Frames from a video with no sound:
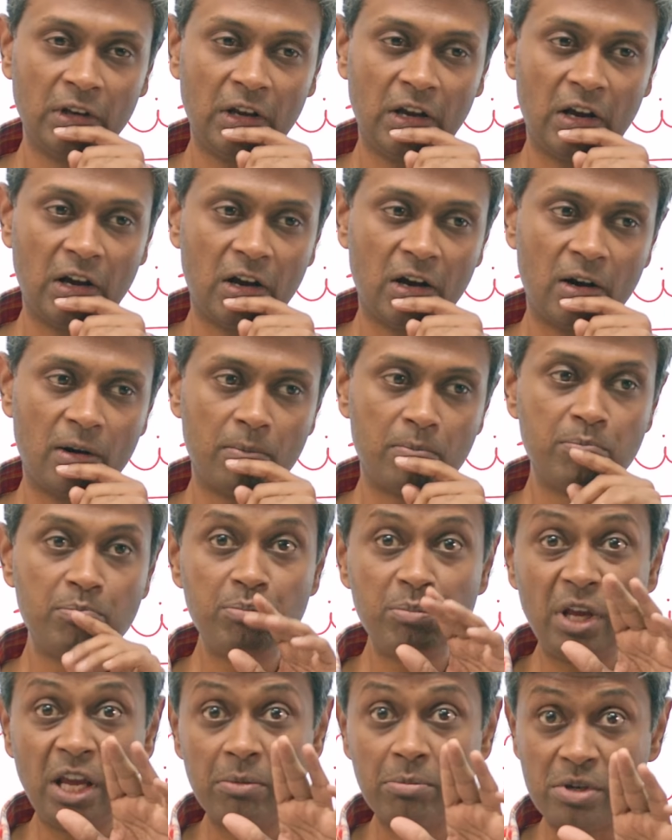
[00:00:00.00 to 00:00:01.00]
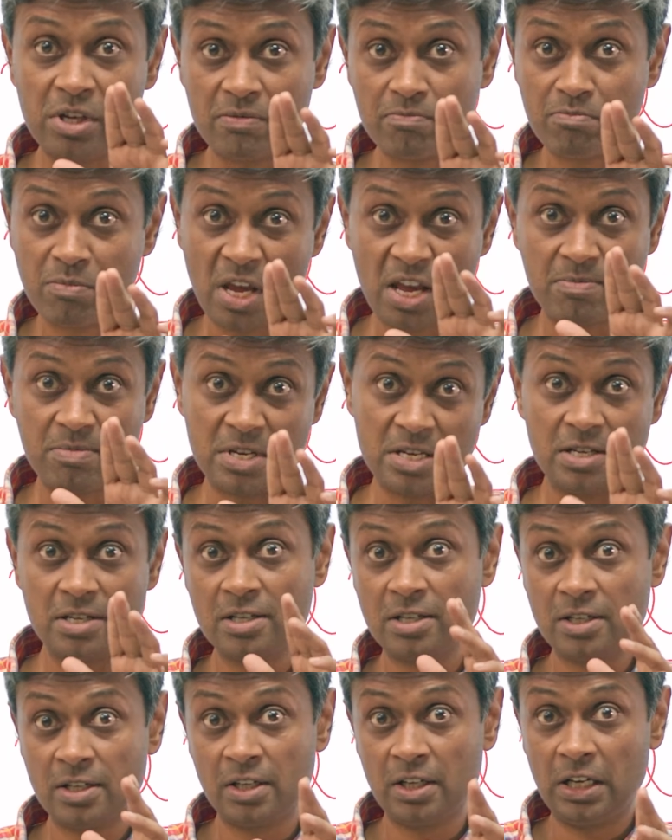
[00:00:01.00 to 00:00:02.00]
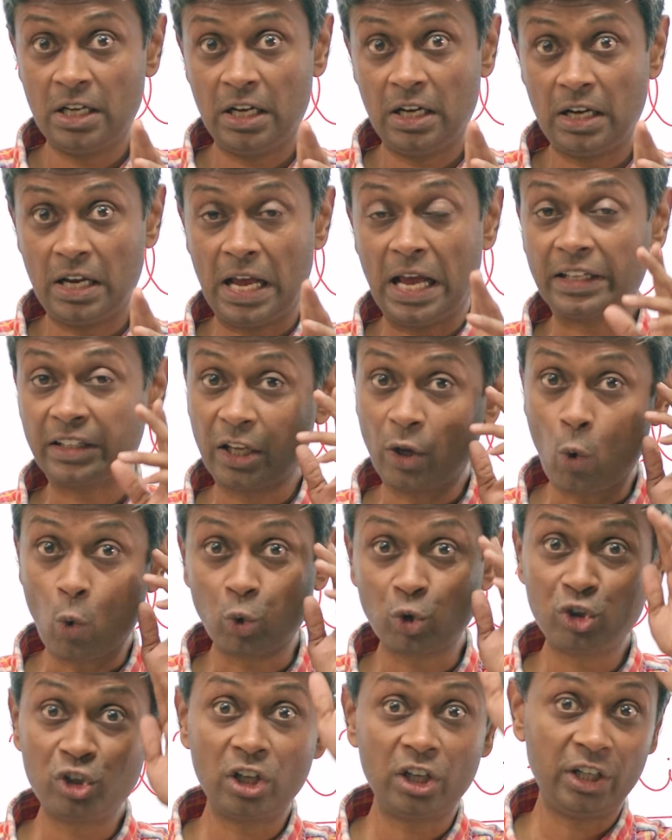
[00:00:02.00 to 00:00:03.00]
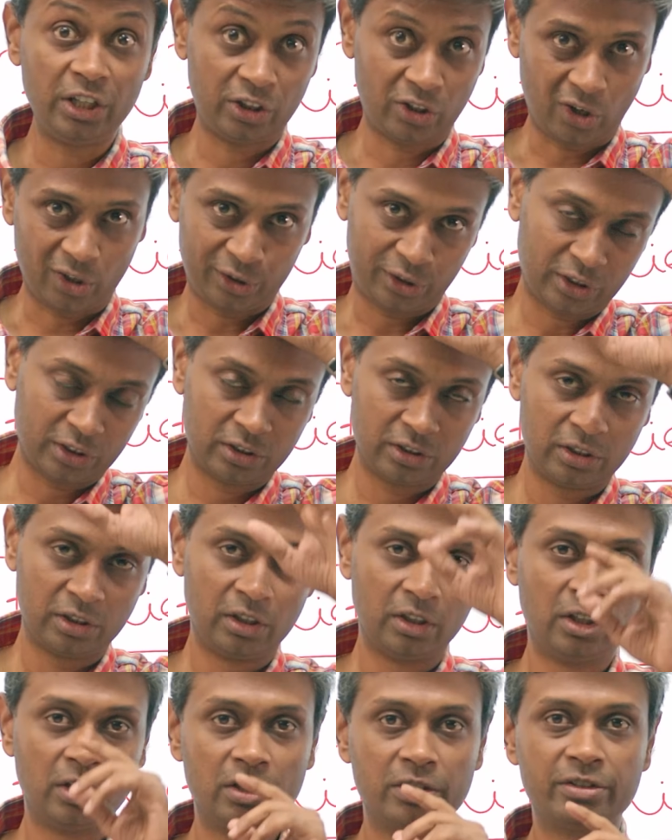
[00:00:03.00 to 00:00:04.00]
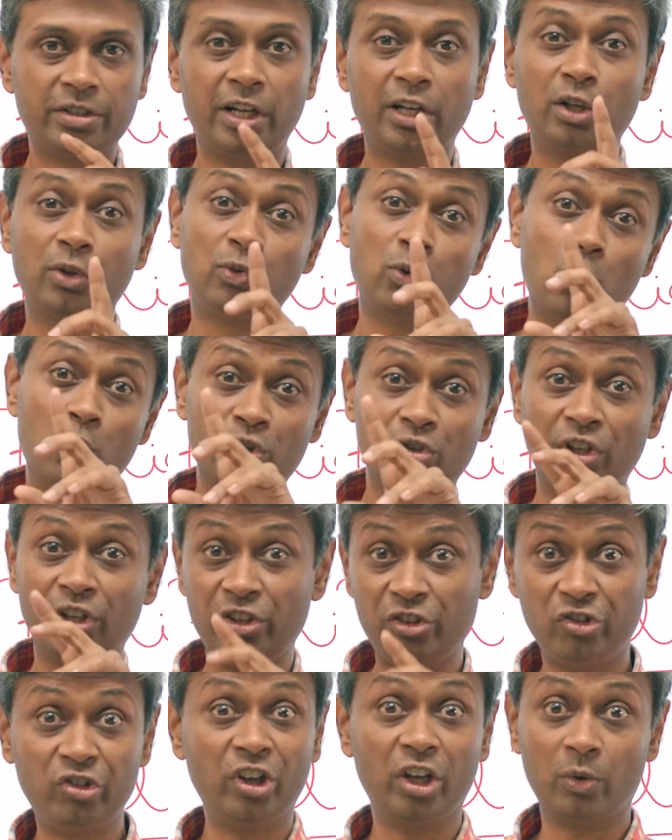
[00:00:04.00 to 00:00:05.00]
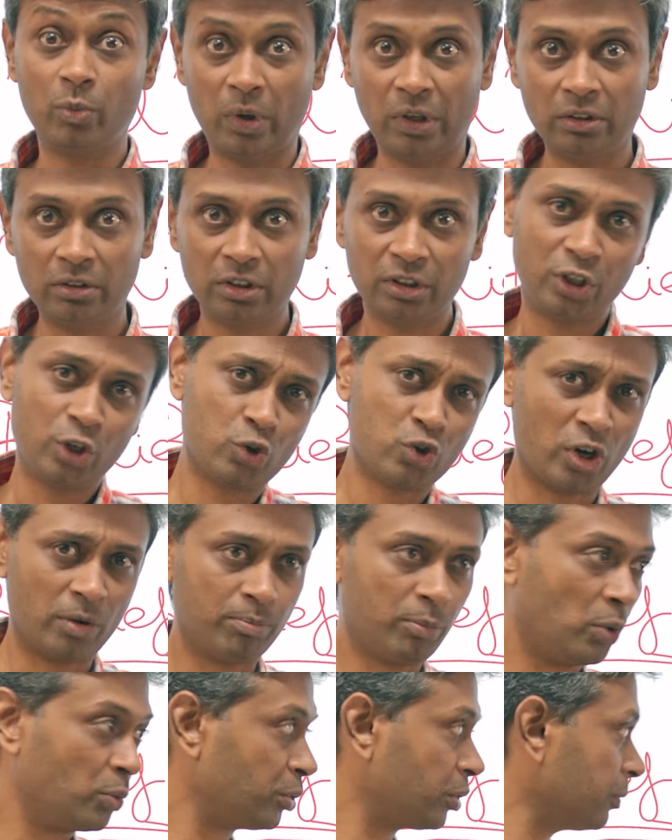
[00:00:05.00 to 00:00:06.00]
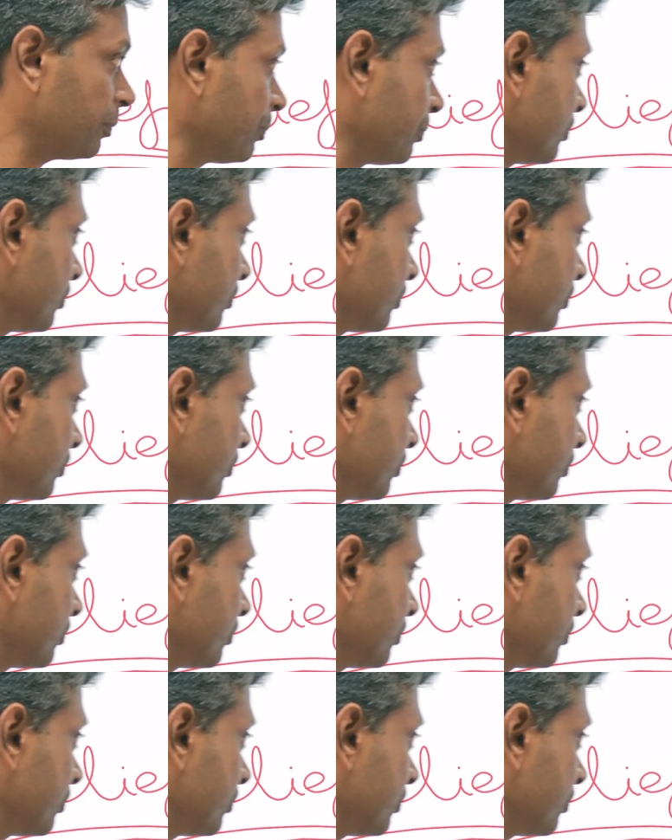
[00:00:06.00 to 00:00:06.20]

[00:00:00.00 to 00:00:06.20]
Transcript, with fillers: Uh, maybe, maybe, as I originally thought, set 4 is the easier one and you jump out.